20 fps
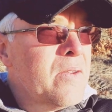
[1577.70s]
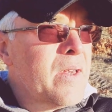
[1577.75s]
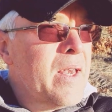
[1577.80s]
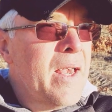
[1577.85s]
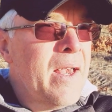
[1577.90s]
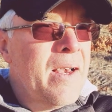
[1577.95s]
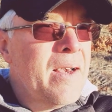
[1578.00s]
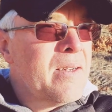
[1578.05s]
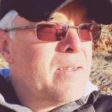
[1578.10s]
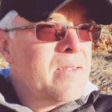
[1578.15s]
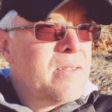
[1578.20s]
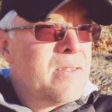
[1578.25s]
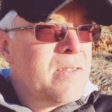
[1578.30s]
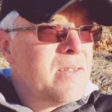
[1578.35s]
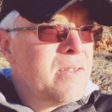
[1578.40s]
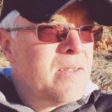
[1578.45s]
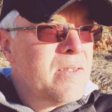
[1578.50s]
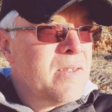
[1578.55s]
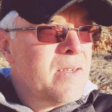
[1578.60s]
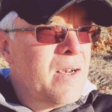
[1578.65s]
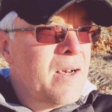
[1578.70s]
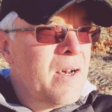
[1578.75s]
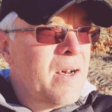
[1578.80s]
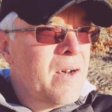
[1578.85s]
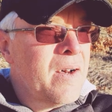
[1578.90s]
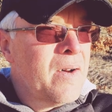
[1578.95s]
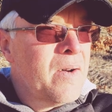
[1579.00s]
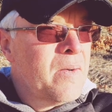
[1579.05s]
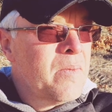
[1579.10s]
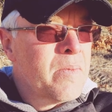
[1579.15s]
can't
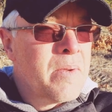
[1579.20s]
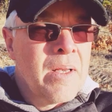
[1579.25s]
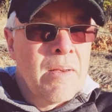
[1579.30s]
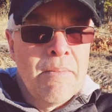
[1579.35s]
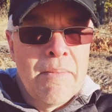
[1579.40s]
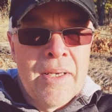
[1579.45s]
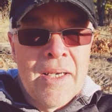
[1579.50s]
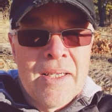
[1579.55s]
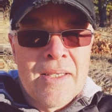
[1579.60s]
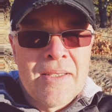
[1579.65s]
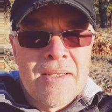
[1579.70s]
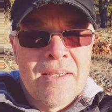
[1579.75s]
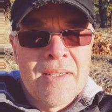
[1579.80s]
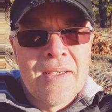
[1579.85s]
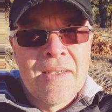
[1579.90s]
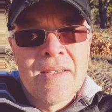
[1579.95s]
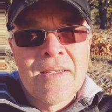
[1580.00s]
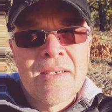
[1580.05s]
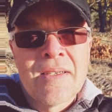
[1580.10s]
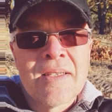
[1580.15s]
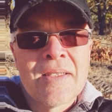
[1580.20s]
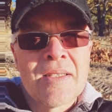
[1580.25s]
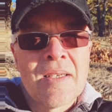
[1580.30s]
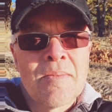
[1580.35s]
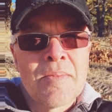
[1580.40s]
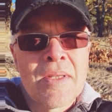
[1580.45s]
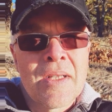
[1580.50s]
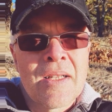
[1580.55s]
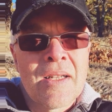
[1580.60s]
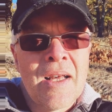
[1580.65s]
commit to
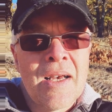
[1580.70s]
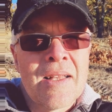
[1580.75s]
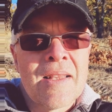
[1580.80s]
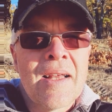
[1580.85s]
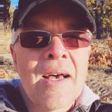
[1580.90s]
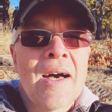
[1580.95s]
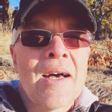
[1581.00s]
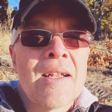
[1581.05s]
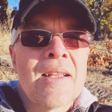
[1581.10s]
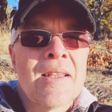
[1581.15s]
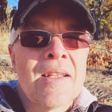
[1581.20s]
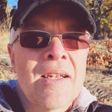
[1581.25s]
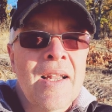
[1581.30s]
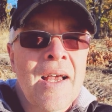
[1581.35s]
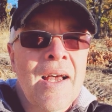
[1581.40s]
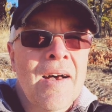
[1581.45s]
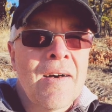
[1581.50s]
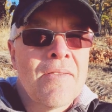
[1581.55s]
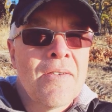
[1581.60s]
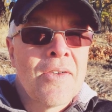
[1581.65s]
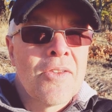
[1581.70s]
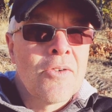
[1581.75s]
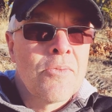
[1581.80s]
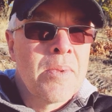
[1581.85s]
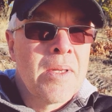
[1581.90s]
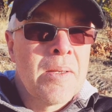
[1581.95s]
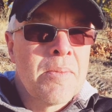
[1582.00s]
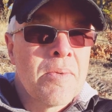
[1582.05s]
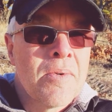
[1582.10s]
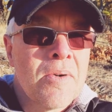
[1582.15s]
something like that and then have other
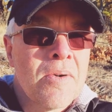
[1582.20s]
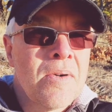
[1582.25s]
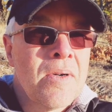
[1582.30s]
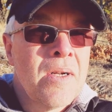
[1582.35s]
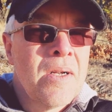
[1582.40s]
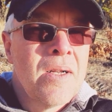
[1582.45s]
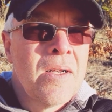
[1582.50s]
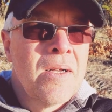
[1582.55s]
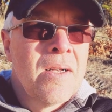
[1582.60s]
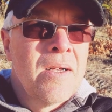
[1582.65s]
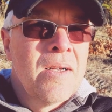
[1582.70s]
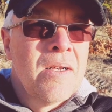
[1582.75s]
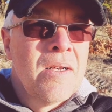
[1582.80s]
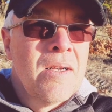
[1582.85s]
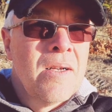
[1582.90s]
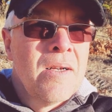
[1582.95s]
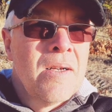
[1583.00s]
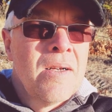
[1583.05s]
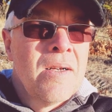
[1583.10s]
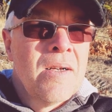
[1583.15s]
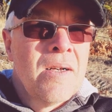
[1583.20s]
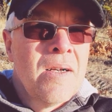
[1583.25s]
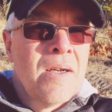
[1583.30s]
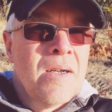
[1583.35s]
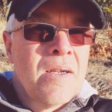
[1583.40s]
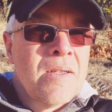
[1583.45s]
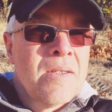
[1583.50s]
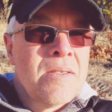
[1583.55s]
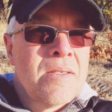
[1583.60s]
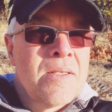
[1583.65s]
people
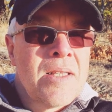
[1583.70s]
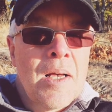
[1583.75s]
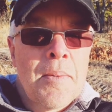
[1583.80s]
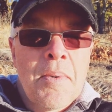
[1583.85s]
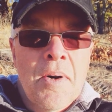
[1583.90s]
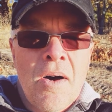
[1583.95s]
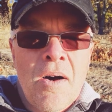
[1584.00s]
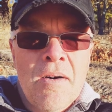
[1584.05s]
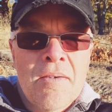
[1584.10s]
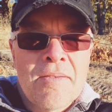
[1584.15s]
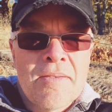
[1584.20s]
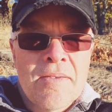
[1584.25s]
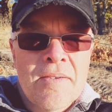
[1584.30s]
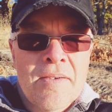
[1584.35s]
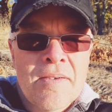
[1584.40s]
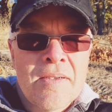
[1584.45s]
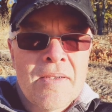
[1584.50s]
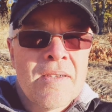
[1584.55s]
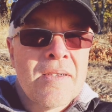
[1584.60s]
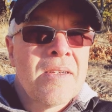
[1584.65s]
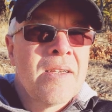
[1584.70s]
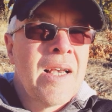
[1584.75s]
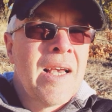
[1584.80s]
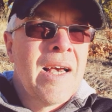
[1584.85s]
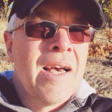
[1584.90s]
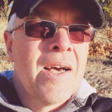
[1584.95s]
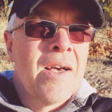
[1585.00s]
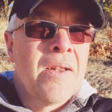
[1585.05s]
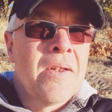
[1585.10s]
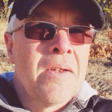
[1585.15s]
step off
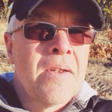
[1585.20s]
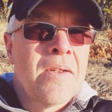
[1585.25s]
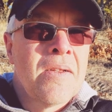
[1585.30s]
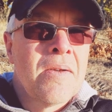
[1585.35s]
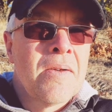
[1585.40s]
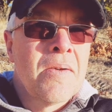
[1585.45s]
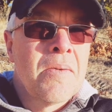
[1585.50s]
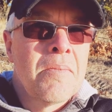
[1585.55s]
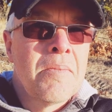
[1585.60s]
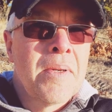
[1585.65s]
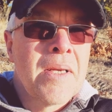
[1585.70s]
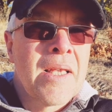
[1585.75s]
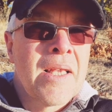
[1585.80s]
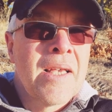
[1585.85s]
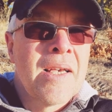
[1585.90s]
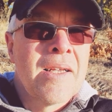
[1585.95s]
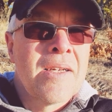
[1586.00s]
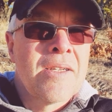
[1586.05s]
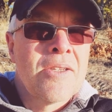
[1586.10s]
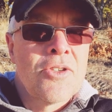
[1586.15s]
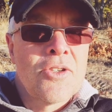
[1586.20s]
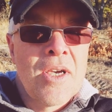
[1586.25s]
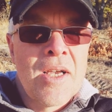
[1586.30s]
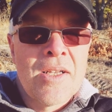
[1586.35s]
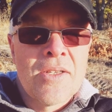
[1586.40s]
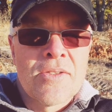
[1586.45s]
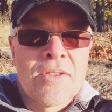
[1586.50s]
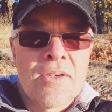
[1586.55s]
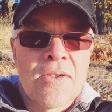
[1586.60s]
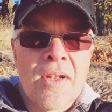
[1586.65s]
and begin to
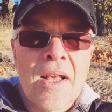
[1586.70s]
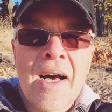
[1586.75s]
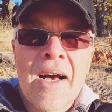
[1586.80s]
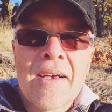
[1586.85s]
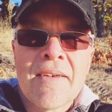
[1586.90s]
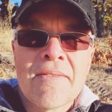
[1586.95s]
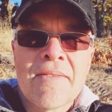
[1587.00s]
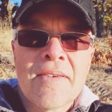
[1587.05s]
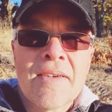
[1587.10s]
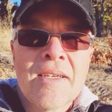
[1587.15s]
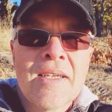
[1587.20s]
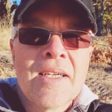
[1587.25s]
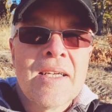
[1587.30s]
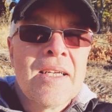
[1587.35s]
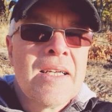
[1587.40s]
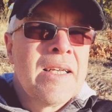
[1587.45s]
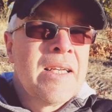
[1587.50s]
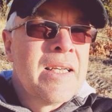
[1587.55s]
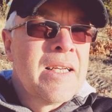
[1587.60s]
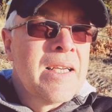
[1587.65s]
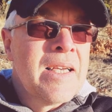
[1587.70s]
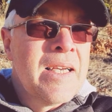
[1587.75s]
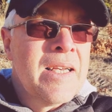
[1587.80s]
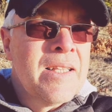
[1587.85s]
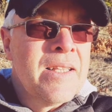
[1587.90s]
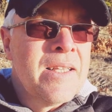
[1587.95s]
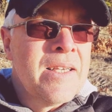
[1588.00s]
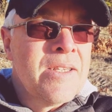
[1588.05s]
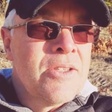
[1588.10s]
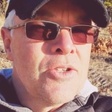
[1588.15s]
change their life
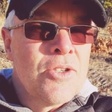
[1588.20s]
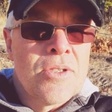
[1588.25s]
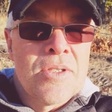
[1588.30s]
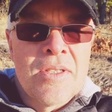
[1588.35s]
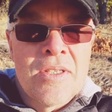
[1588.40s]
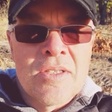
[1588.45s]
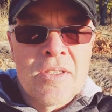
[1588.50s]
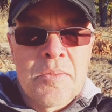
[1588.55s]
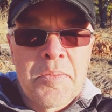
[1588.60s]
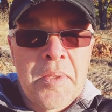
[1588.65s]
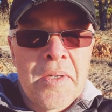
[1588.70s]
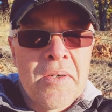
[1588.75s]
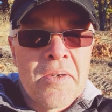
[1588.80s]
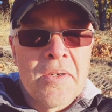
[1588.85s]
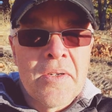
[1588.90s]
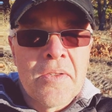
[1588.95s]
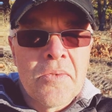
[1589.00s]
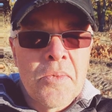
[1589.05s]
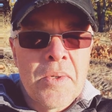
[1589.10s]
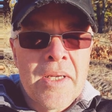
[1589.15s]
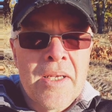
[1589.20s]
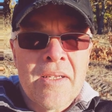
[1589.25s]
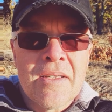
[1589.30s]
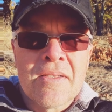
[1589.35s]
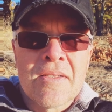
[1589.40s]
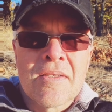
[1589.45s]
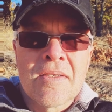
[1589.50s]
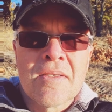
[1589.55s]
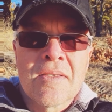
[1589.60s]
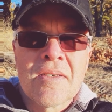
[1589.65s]
and then just disappear into the
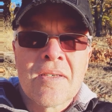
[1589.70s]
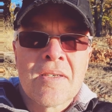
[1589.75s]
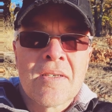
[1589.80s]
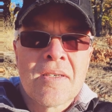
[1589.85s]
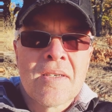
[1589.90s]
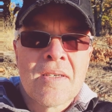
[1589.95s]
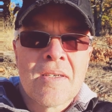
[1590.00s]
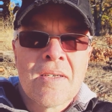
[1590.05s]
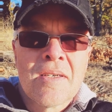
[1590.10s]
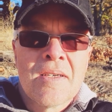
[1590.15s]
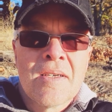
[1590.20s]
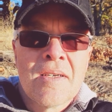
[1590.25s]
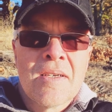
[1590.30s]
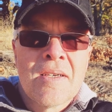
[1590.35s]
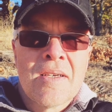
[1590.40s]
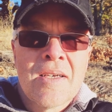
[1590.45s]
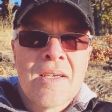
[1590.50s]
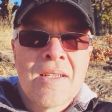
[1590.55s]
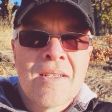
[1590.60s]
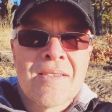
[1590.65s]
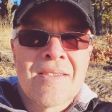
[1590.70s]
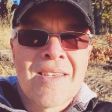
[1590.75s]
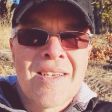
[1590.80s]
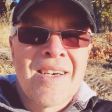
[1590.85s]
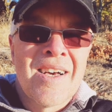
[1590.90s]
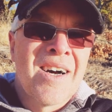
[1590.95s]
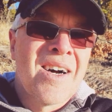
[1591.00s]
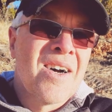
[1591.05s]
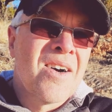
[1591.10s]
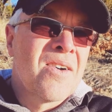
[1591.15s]
weeds and say,
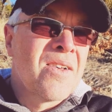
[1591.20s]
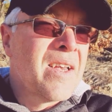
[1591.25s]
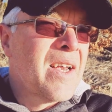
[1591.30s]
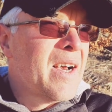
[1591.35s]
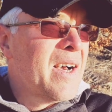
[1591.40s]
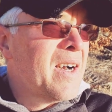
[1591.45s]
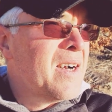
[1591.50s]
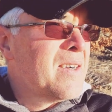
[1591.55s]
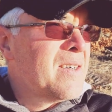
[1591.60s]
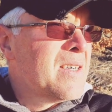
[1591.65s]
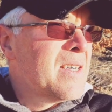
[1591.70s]
oh yeah,